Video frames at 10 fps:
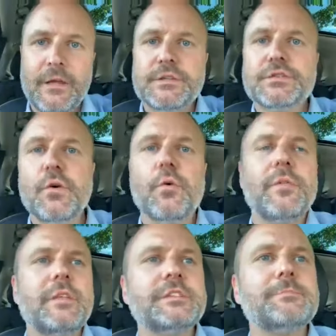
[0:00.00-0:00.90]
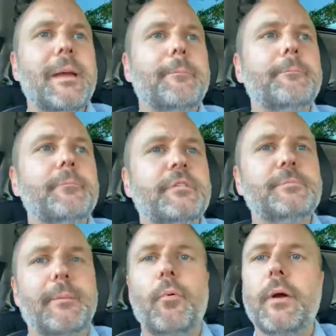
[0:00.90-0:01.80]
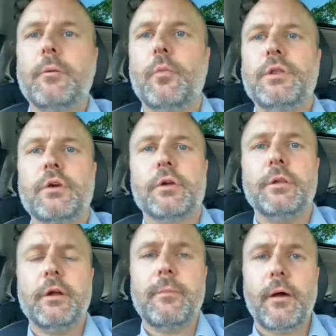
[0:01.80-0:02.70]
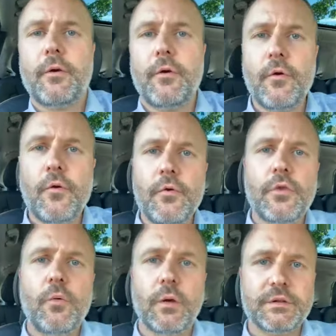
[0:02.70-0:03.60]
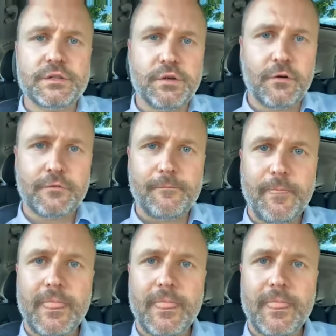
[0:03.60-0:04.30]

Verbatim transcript: So this is my this is my point. When you're clear about who you want to serve,